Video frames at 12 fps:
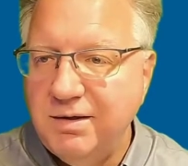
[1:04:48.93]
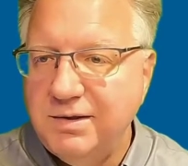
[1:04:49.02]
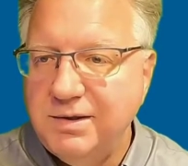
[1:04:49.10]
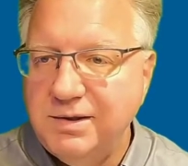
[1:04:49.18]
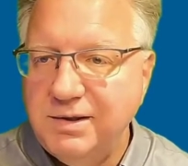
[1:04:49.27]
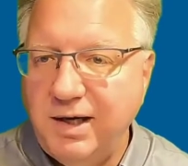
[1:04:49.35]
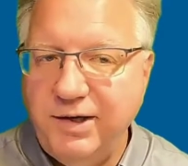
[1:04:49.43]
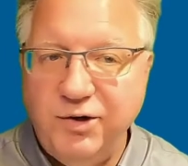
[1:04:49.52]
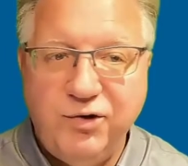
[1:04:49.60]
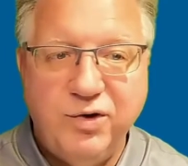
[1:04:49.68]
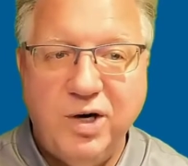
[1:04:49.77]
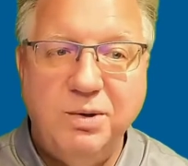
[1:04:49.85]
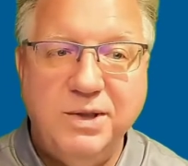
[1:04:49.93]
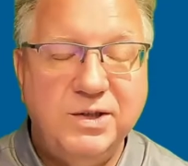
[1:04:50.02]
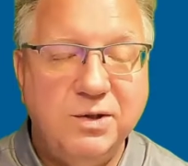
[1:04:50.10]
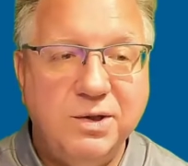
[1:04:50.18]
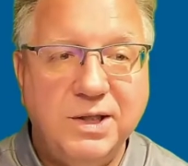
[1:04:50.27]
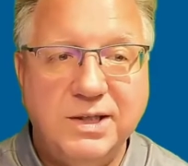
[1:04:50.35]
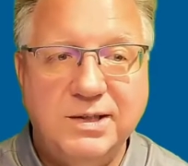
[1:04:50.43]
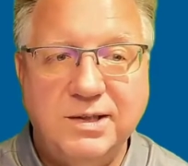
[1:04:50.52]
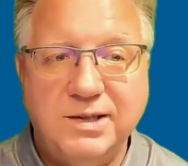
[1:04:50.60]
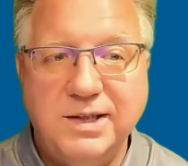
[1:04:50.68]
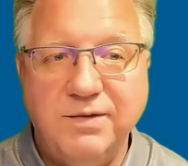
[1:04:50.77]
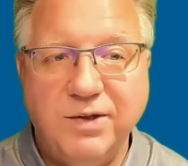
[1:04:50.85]
And you should always do this to
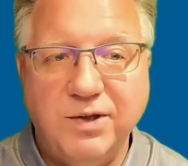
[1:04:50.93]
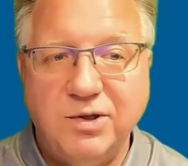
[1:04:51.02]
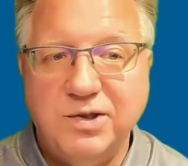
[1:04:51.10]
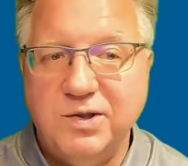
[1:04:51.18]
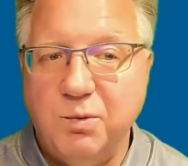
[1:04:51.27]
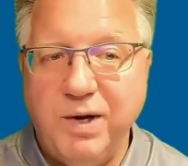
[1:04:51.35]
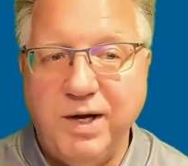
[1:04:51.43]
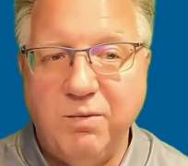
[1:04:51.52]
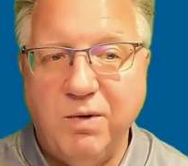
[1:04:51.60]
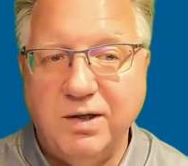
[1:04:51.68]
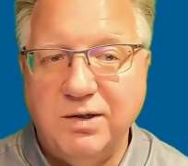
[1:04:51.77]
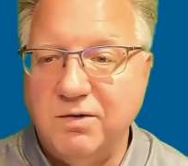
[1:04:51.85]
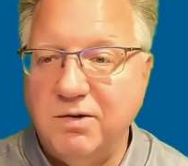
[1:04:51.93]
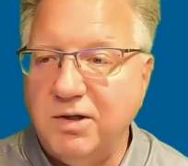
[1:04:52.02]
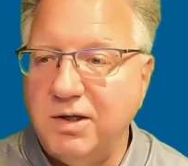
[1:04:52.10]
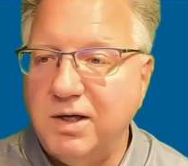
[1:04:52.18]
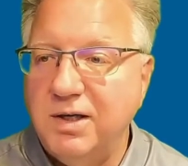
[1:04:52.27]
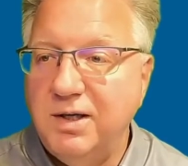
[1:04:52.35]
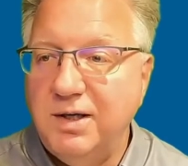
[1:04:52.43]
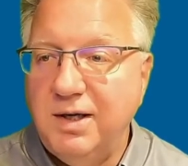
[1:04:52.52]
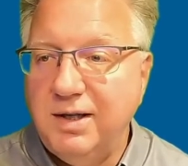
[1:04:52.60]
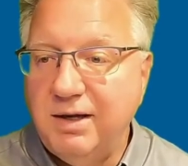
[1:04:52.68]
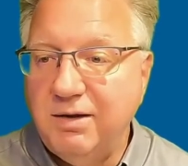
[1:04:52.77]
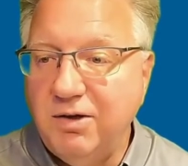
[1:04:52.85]
see if it looks the way you want it to look.
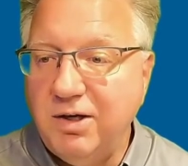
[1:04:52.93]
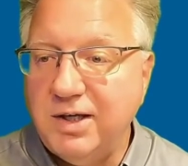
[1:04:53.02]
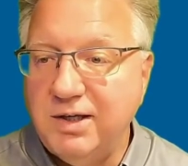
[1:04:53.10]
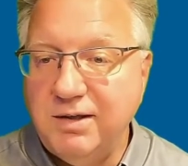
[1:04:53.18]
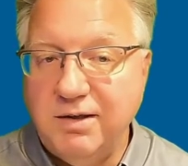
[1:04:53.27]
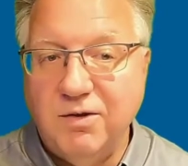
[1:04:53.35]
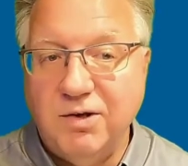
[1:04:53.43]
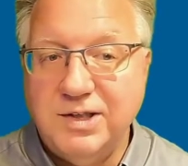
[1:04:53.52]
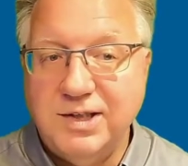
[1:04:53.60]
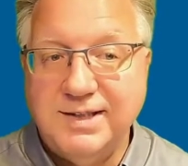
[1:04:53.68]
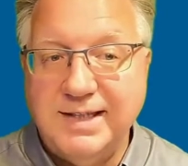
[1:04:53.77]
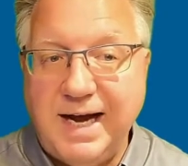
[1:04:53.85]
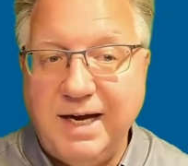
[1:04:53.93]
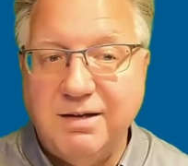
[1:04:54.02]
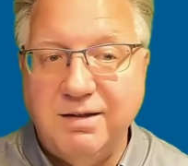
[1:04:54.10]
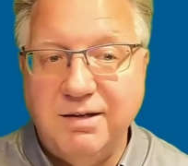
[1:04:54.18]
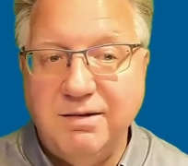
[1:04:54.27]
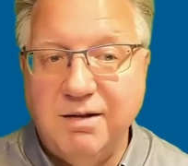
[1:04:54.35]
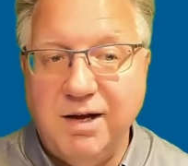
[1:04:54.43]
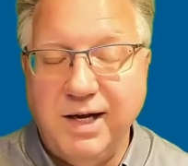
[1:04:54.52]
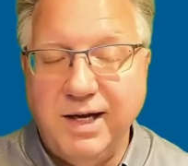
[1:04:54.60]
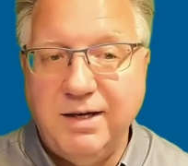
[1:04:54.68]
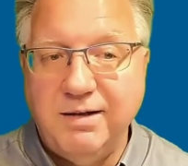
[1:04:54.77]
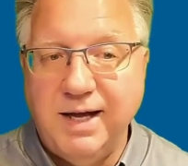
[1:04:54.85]
Now look, it looks exactly
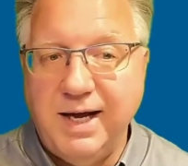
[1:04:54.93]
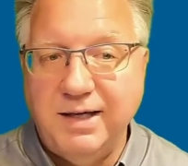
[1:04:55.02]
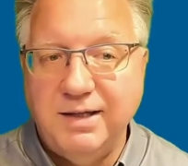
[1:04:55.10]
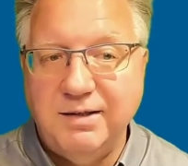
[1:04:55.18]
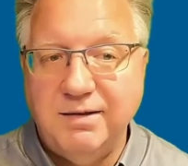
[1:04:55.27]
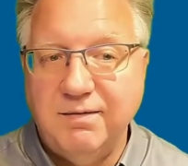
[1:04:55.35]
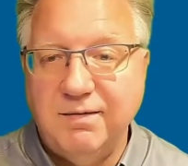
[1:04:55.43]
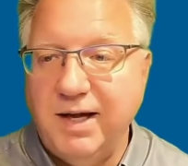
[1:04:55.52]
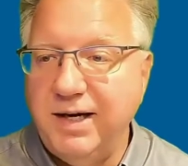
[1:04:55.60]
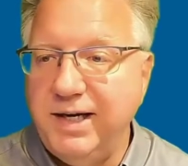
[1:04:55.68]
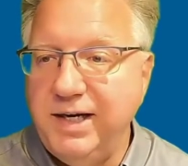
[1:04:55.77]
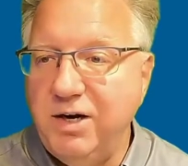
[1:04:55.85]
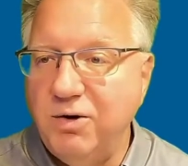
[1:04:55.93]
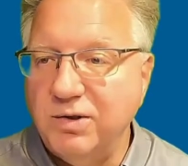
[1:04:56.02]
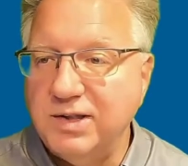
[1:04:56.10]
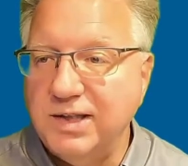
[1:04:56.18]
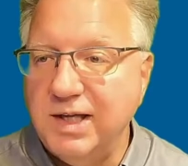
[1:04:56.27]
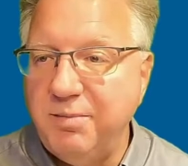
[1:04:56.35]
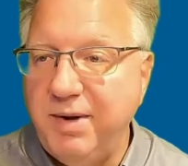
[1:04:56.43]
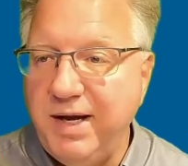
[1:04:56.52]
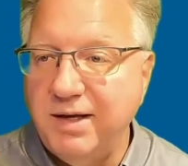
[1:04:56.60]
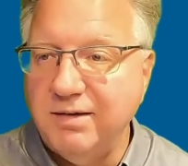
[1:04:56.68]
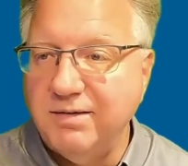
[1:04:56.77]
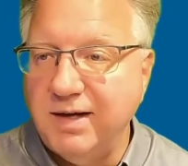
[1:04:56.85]
like that e-notice. Not bad.
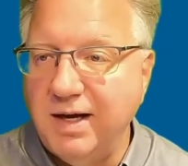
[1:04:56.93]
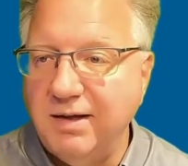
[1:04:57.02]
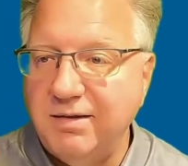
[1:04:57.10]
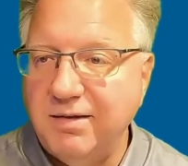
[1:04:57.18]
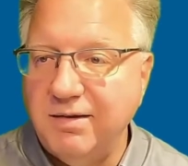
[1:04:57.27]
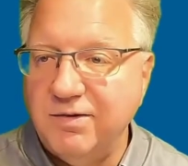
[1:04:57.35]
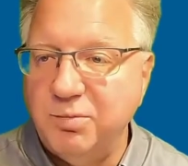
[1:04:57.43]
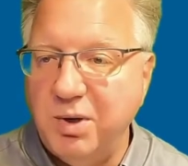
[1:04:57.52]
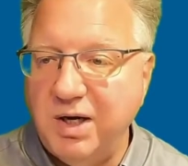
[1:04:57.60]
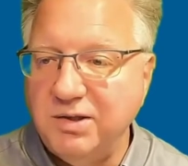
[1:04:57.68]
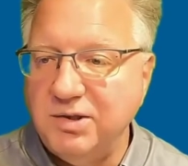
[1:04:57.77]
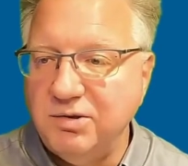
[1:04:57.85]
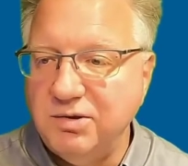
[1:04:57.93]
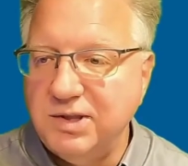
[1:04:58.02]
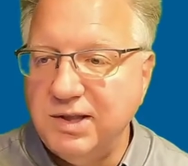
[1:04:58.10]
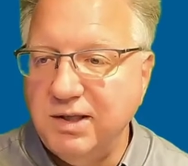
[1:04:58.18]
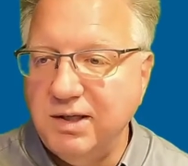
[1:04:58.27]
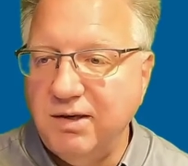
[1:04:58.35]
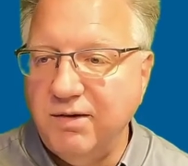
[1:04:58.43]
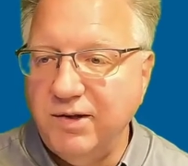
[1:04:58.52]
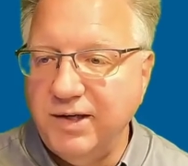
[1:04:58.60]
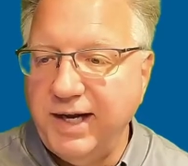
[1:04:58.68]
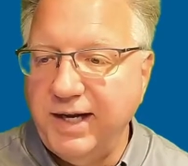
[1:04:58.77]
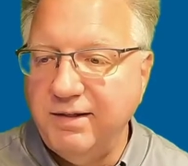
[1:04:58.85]
It's got the sponsors here, the
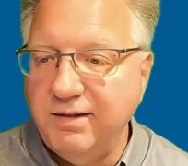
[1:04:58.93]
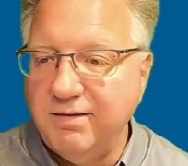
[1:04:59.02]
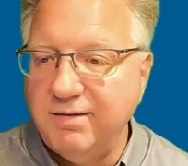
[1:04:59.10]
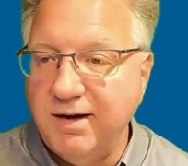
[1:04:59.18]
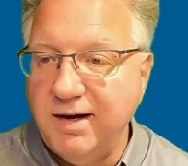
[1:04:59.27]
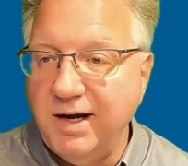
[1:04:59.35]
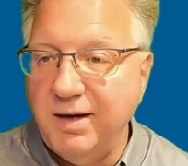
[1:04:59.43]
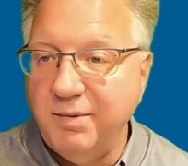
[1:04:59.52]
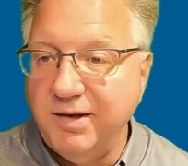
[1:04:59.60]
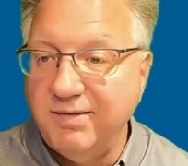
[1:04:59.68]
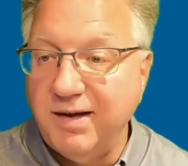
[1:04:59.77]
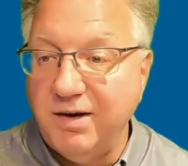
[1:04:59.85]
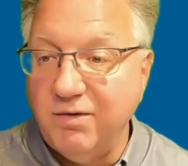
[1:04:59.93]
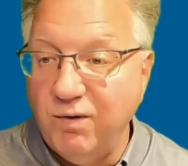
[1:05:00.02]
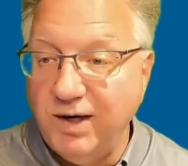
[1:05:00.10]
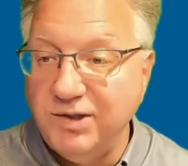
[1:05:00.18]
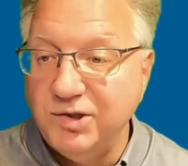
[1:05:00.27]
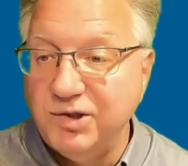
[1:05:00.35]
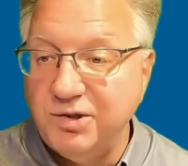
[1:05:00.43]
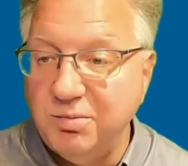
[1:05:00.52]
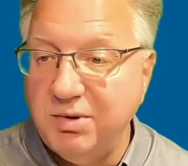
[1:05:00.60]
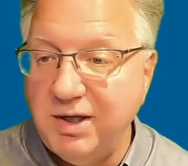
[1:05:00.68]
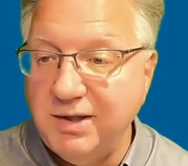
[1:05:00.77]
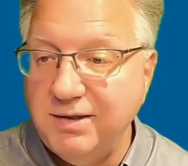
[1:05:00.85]
date and the time. It's got a register
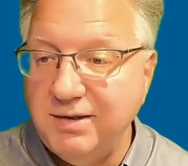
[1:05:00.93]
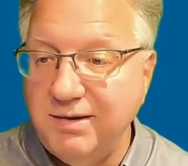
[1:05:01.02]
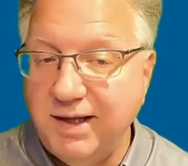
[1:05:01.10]
button. That's